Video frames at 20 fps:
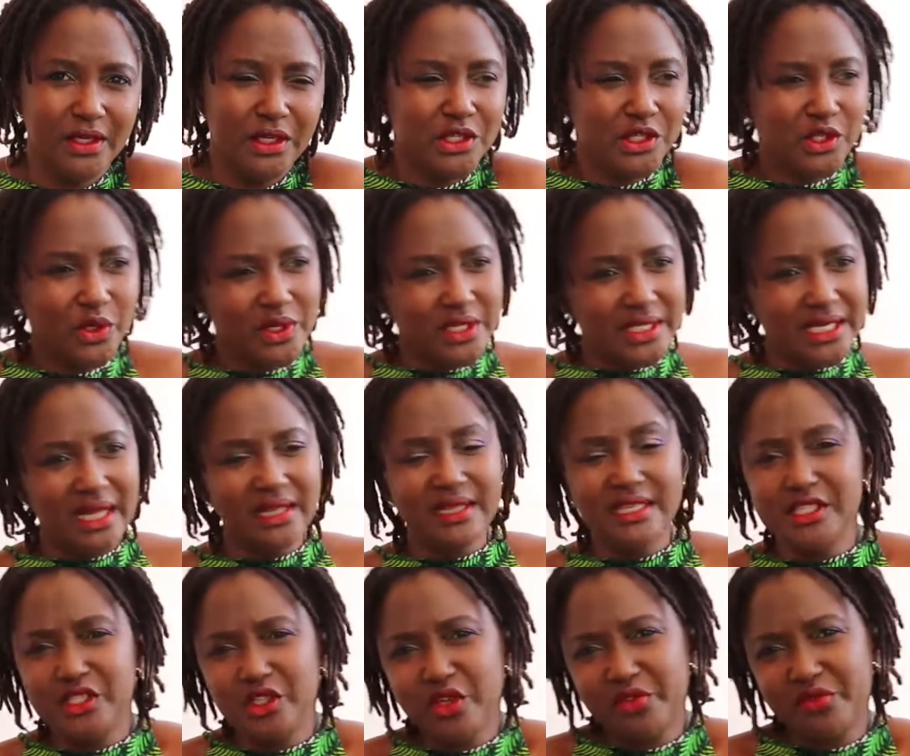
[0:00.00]
So you tell
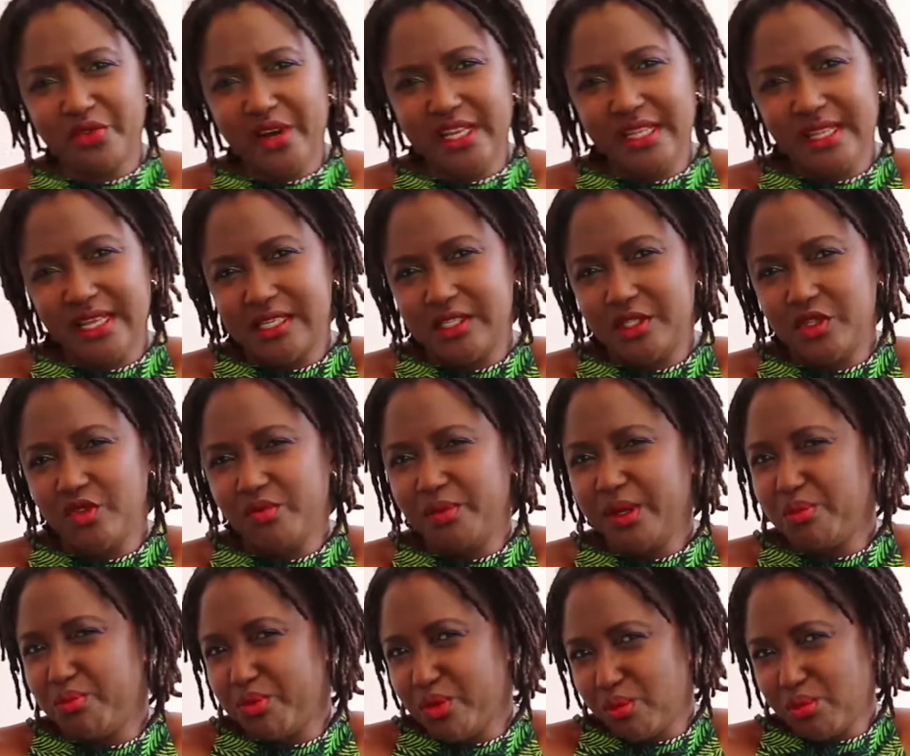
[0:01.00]
this your friend that you've
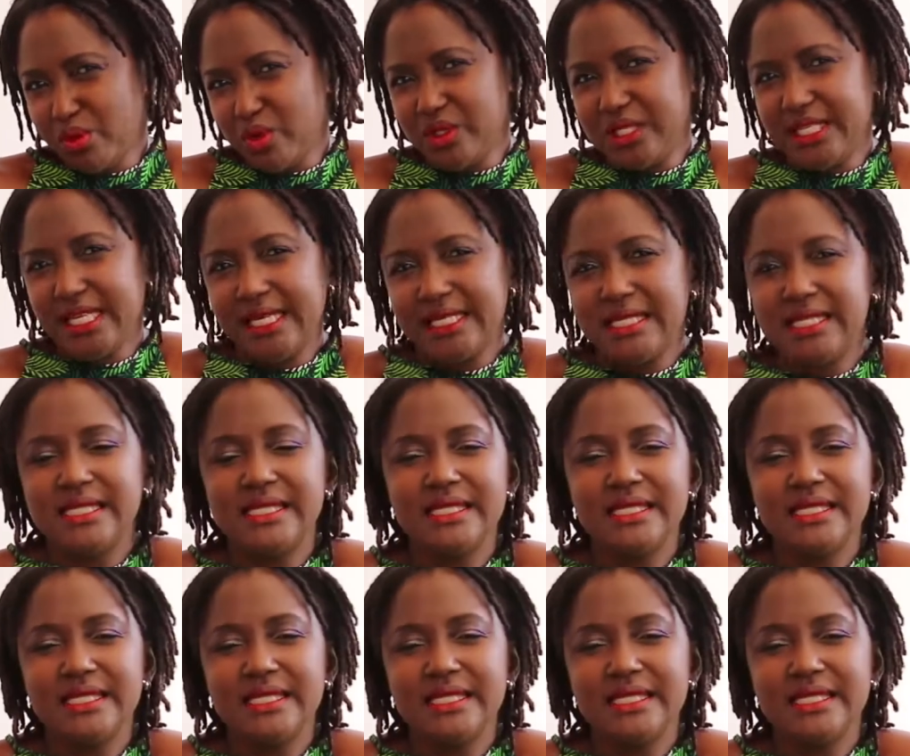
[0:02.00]
been promoted,